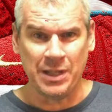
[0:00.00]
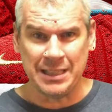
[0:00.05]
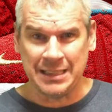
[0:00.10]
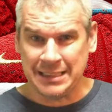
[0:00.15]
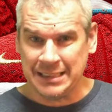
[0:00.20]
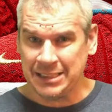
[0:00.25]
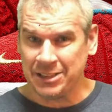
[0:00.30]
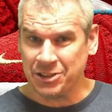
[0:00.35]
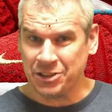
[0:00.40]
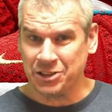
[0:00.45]
is
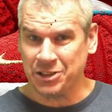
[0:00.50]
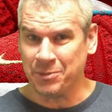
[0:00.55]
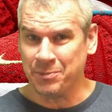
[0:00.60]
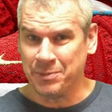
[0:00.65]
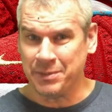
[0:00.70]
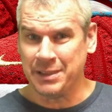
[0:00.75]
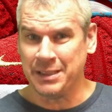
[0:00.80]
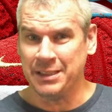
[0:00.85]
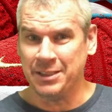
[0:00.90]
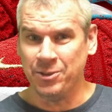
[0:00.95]
there
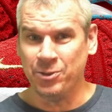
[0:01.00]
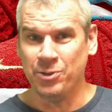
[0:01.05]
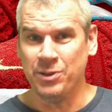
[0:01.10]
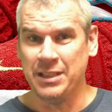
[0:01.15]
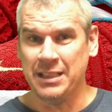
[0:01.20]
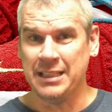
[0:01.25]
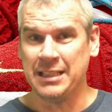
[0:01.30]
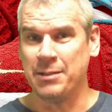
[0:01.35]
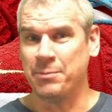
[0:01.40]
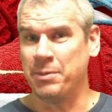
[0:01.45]
something
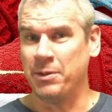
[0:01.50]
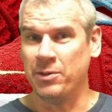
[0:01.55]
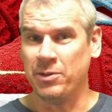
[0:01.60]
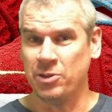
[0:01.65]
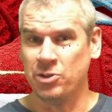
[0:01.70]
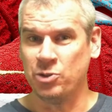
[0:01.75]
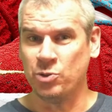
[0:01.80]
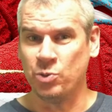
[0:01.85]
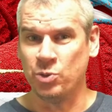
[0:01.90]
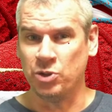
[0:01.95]
unique about the
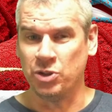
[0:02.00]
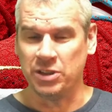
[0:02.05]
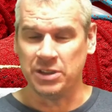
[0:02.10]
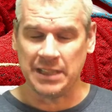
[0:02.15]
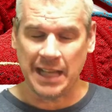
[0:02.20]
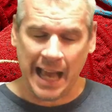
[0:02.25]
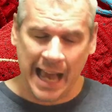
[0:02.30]
swooshes,